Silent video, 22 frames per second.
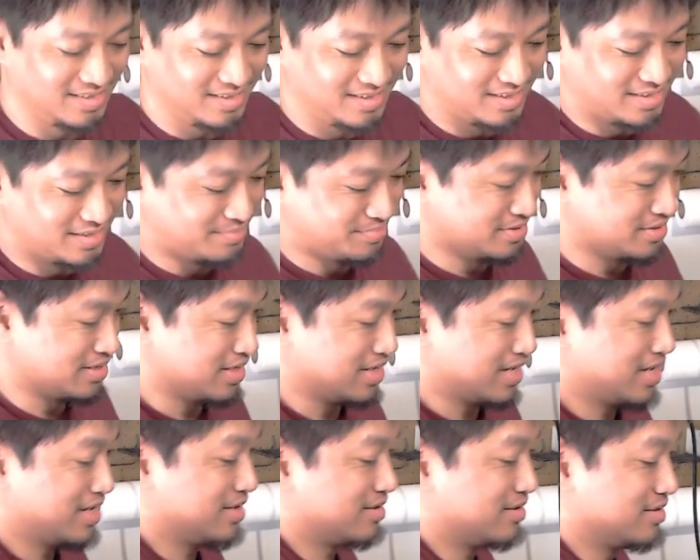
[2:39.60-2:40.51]
Let's put the
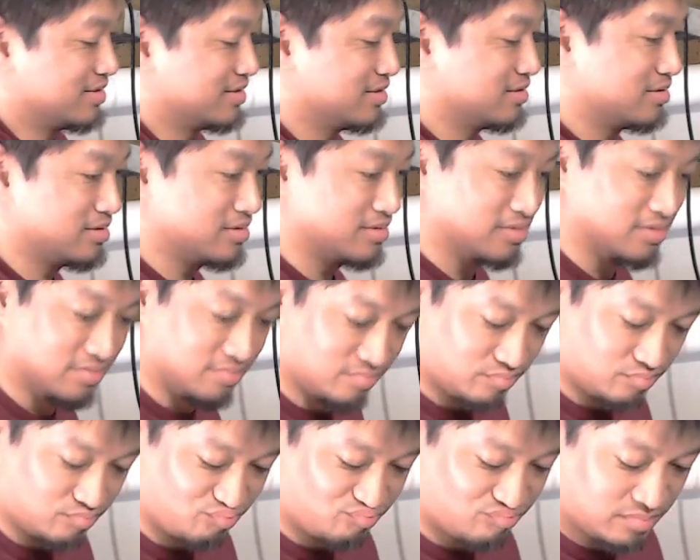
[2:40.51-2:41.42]
head on.
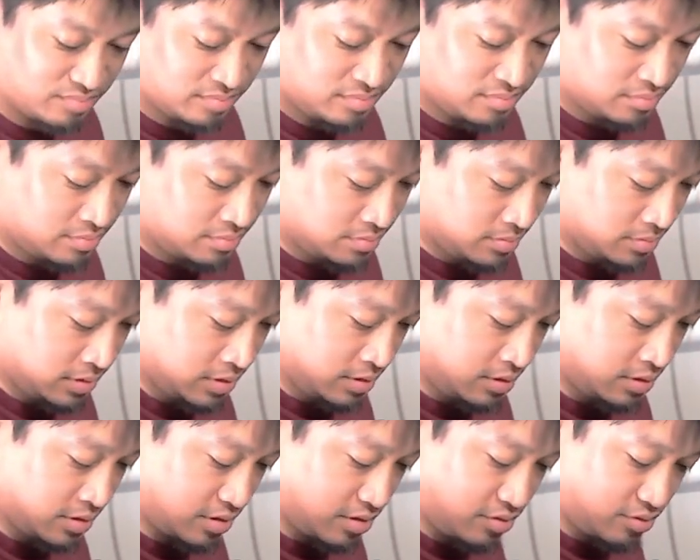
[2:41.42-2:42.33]

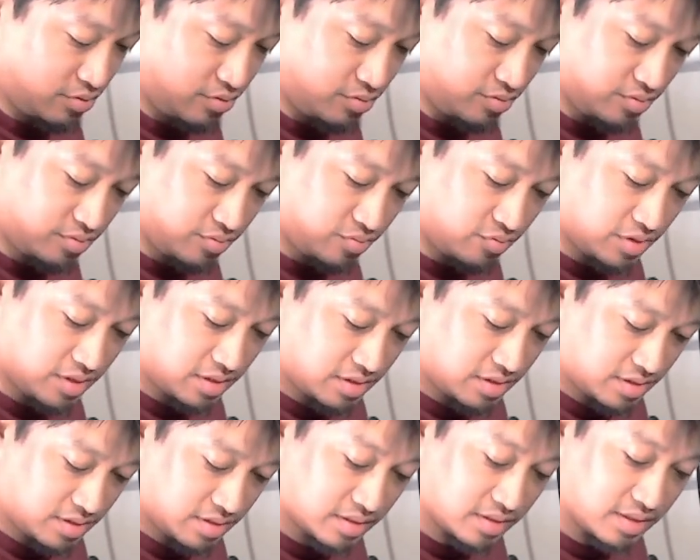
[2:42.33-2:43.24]
So
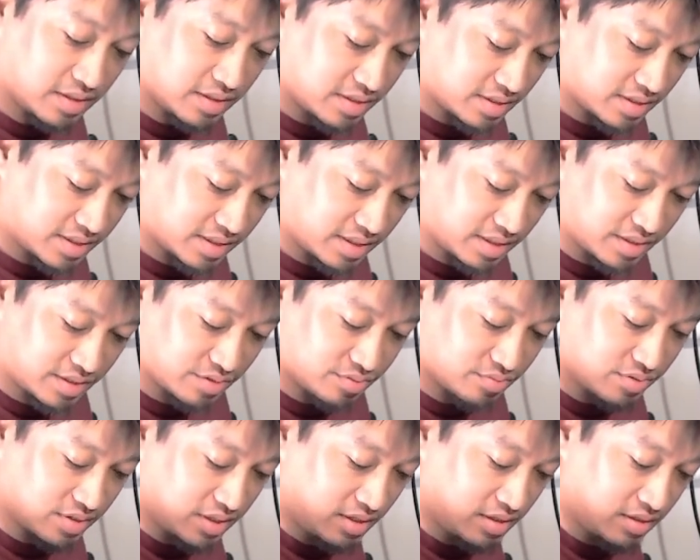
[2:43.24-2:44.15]
with this
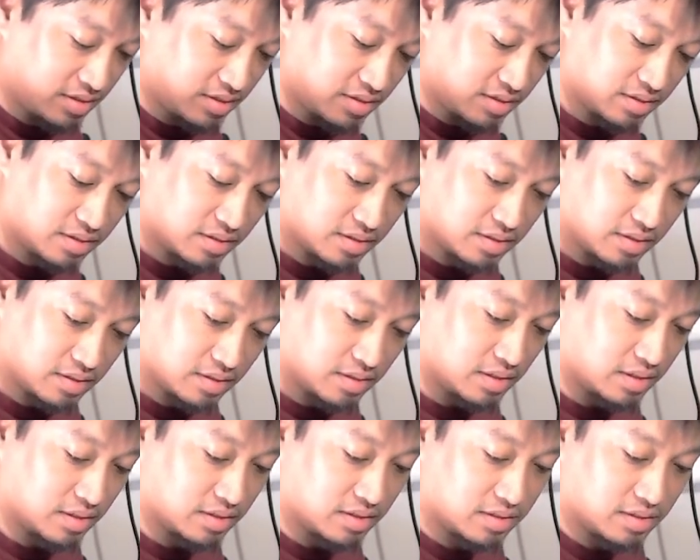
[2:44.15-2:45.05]
accessory,
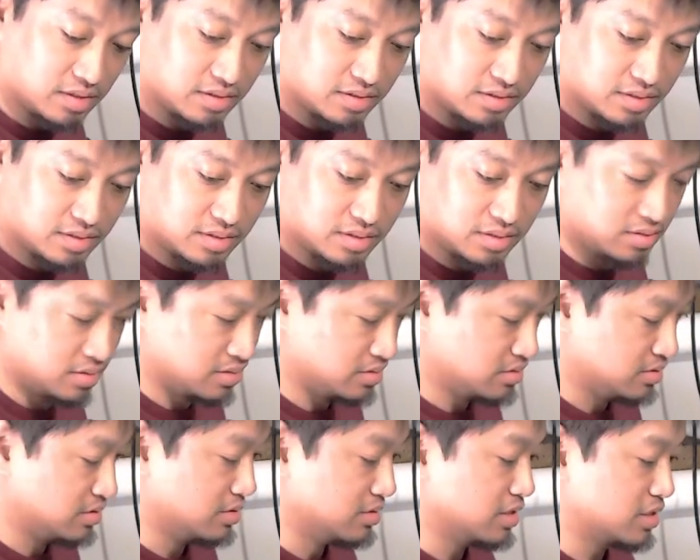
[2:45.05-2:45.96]
it does
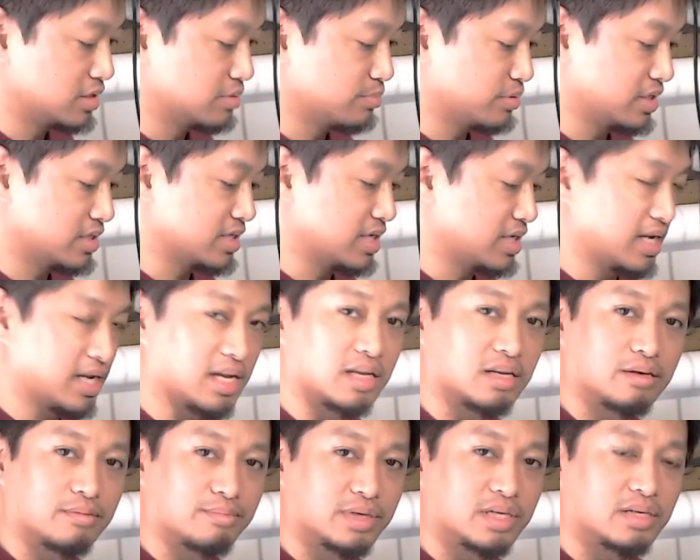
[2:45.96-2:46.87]
displace the
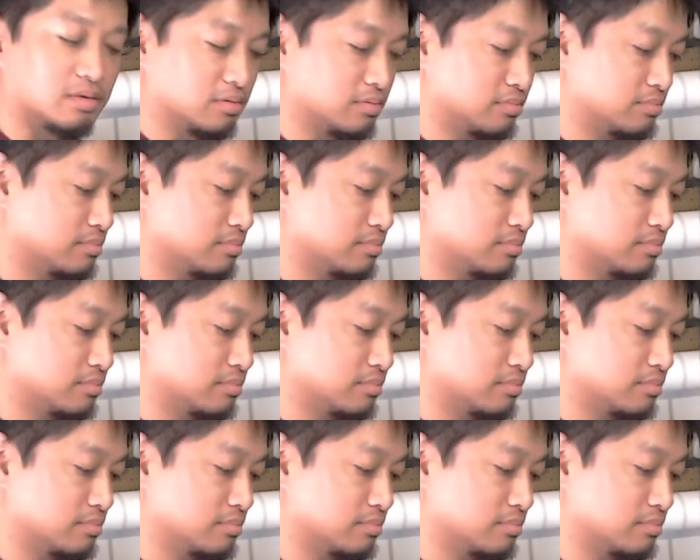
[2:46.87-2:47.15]
head a bit.